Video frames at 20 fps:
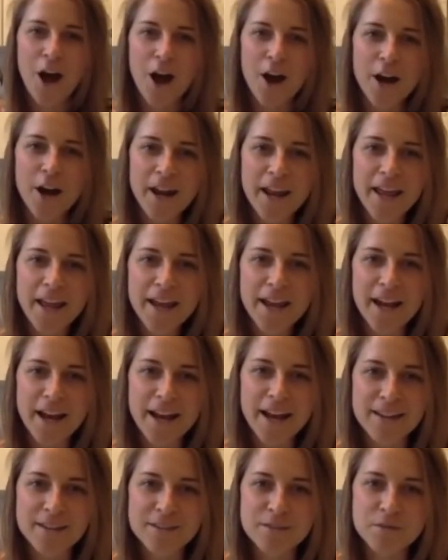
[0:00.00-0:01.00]
Alright, hey
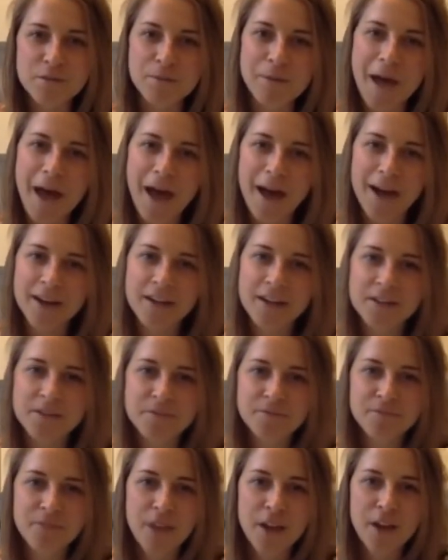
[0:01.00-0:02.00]
guys, we're back.
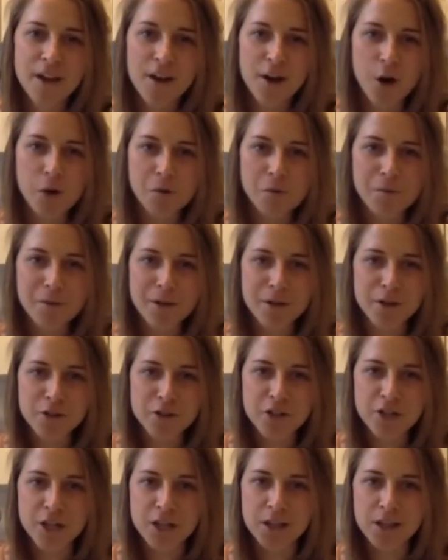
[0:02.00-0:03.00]
Almond butter
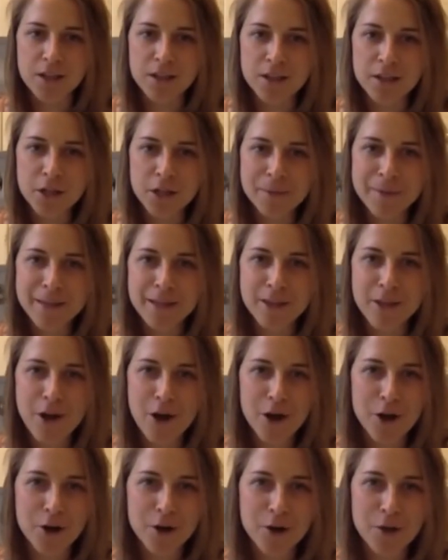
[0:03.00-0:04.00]
took a little bit
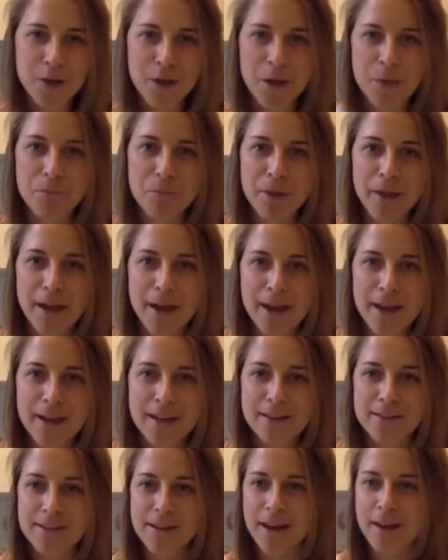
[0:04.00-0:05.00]
longer than
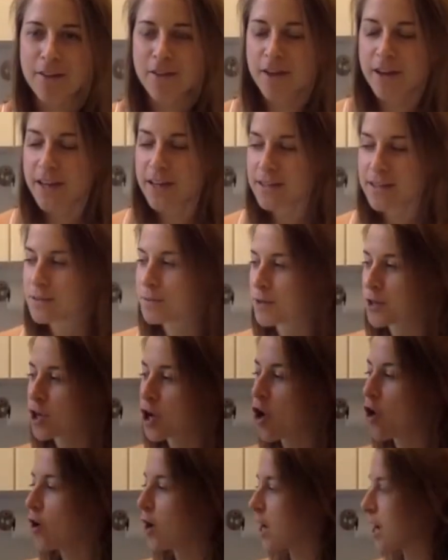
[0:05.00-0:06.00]
planned. I think it's been
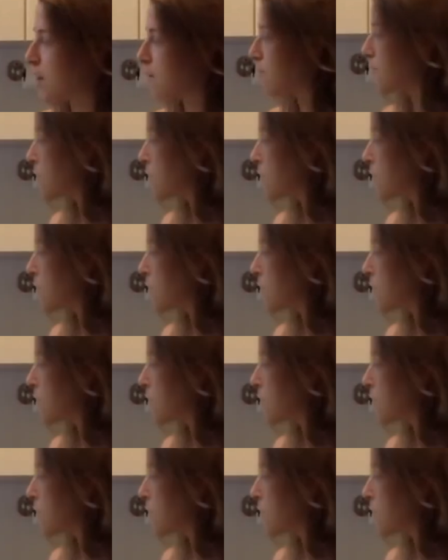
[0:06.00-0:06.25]
going